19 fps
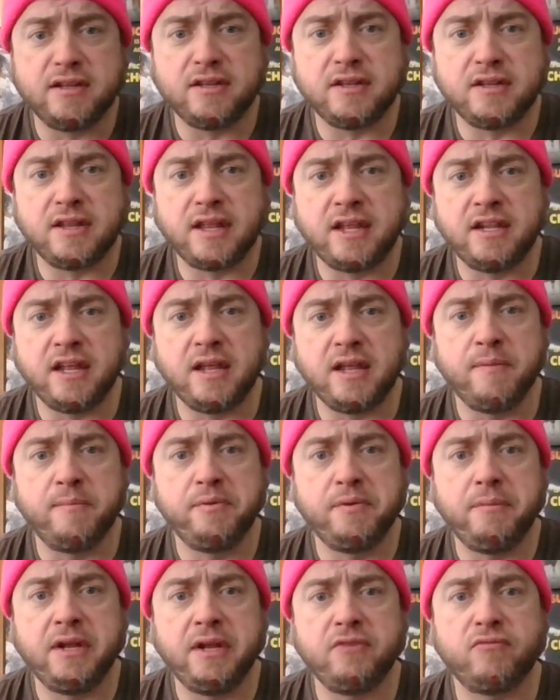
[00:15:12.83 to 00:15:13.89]
They had to
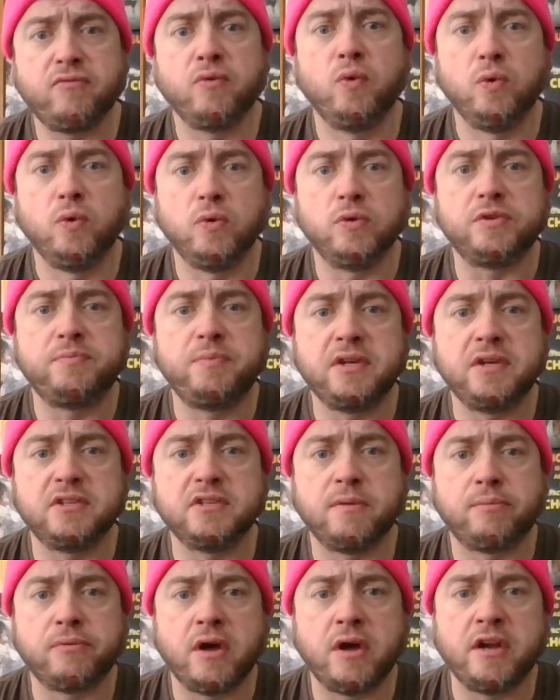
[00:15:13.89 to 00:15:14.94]
implement rules because
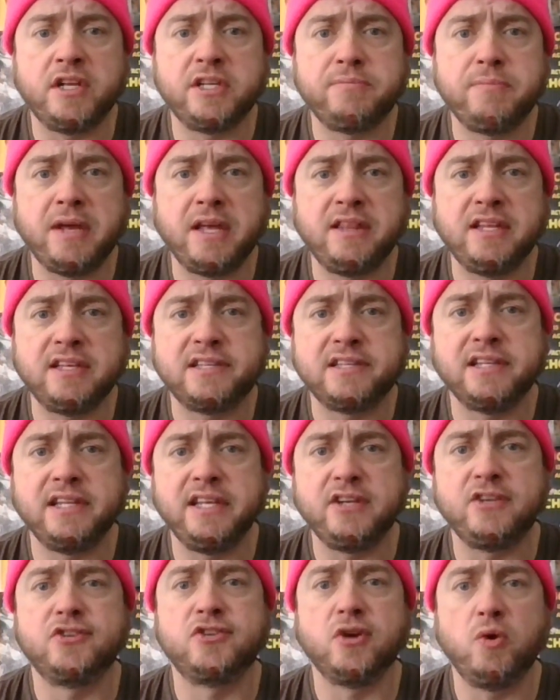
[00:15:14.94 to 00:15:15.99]
LeBron has made this
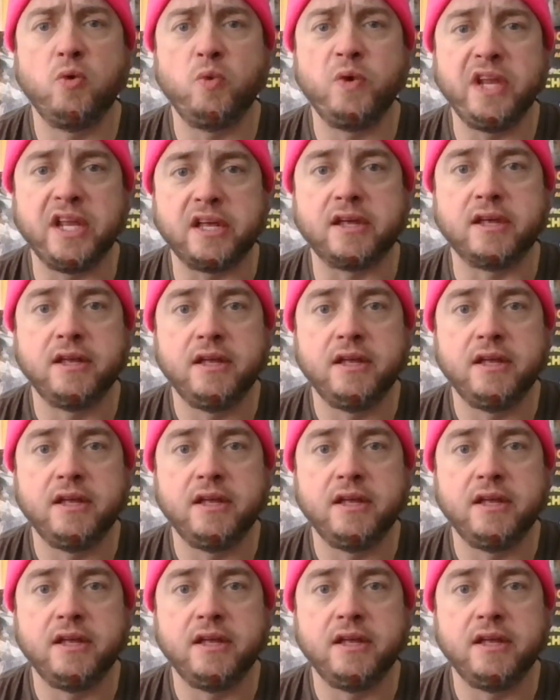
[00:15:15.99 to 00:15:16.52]
league so weak.